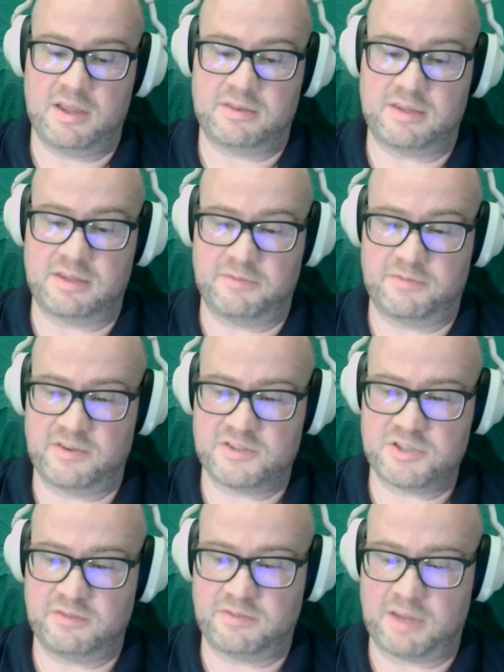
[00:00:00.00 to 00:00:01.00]
The
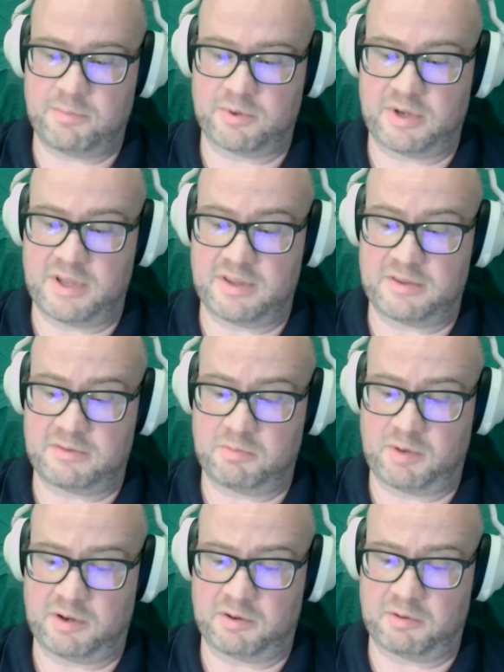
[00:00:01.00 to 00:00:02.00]
division of labor is
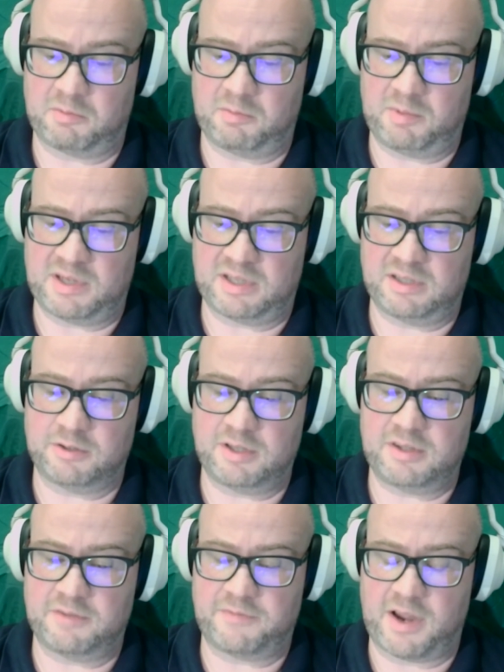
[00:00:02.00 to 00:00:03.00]
where we clearly
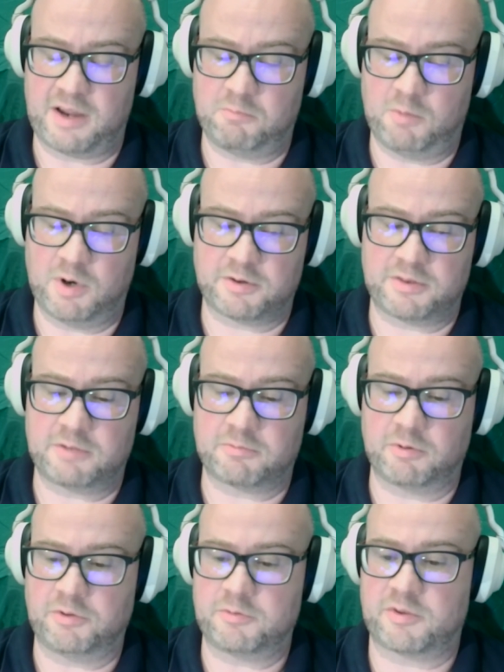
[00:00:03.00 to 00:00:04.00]
define what are the
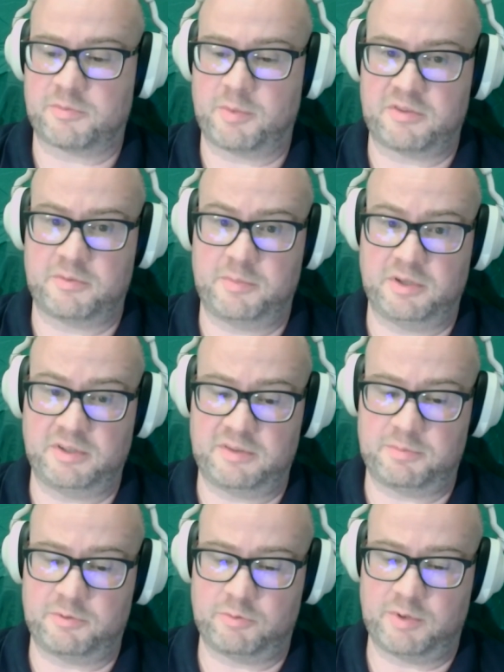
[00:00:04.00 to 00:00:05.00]
roles and responsibilities
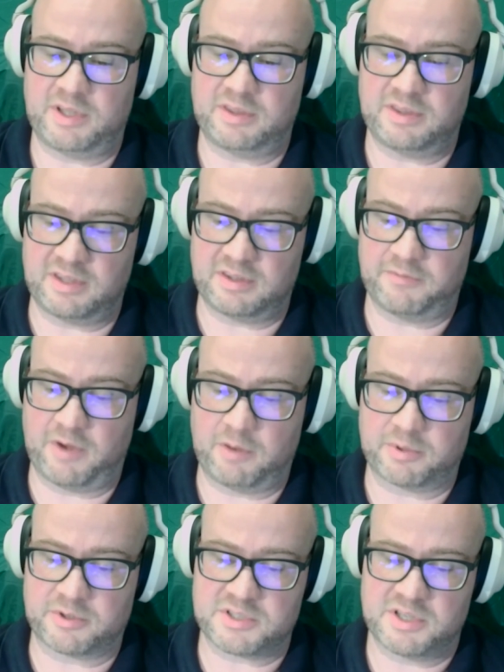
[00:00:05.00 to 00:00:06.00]
between the
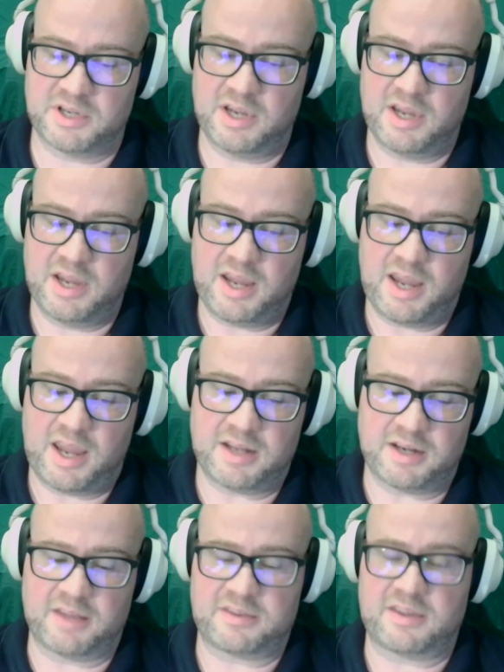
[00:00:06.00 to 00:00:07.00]
developers and
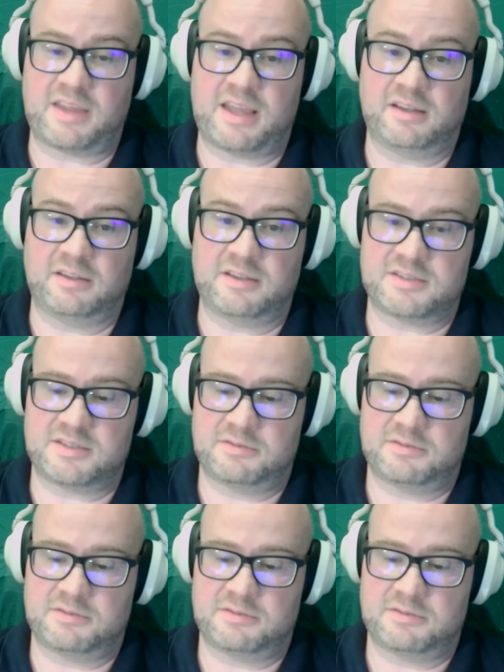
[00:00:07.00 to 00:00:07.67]
us as analysts.